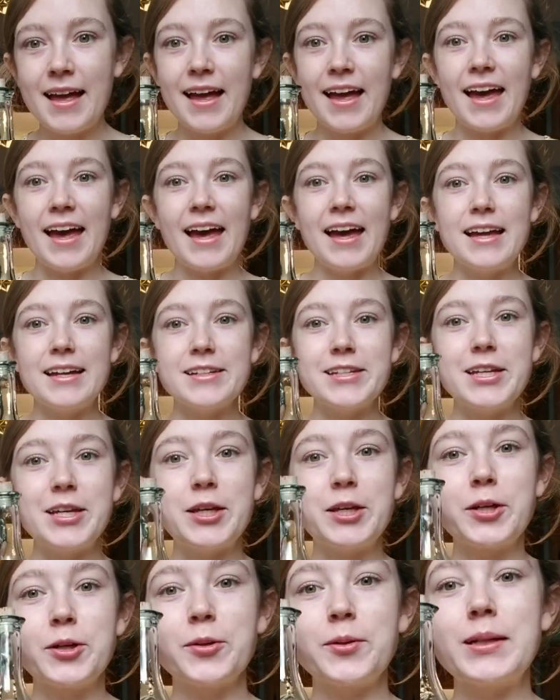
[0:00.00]
And
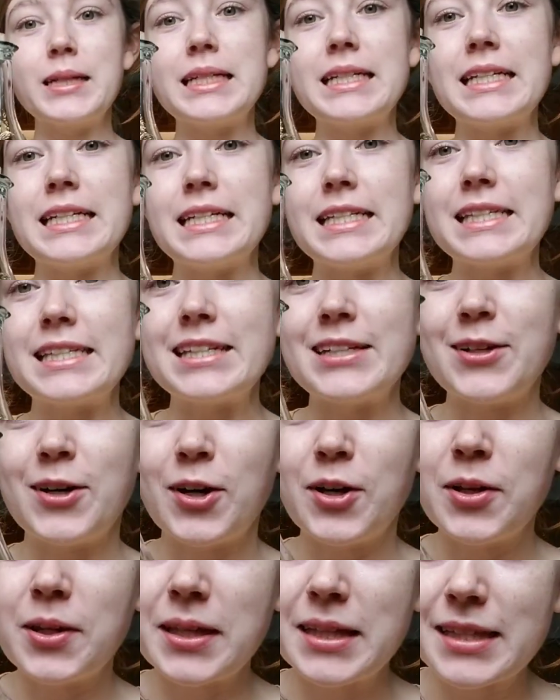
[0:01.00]
here it is in
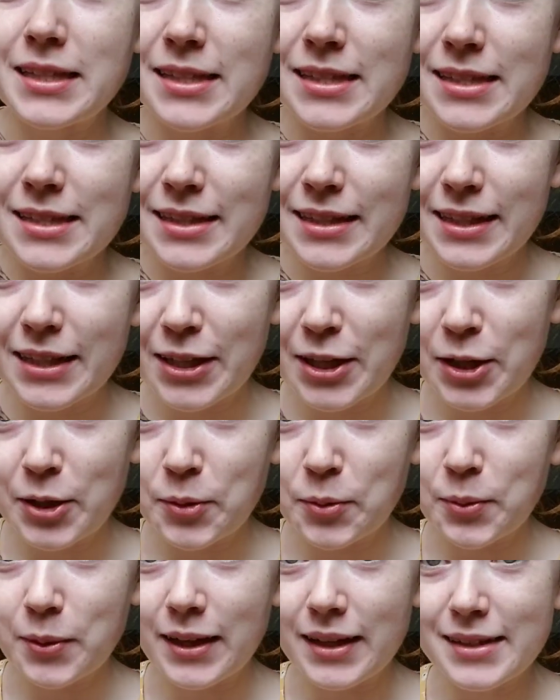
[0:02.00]
all its
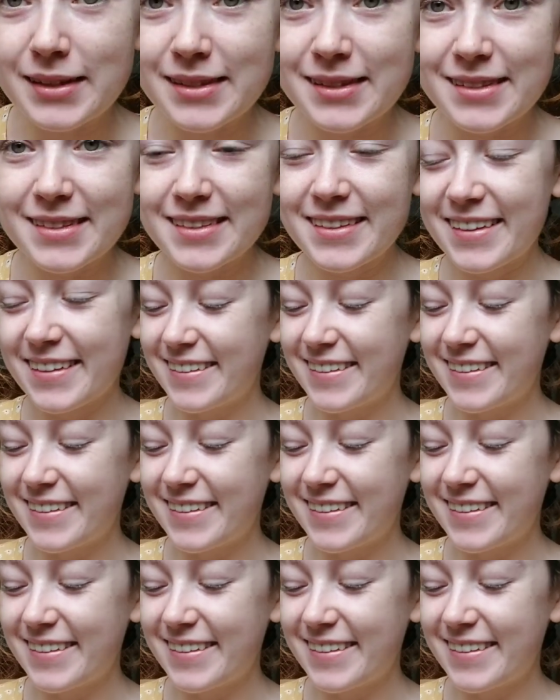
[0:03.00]
cuteness.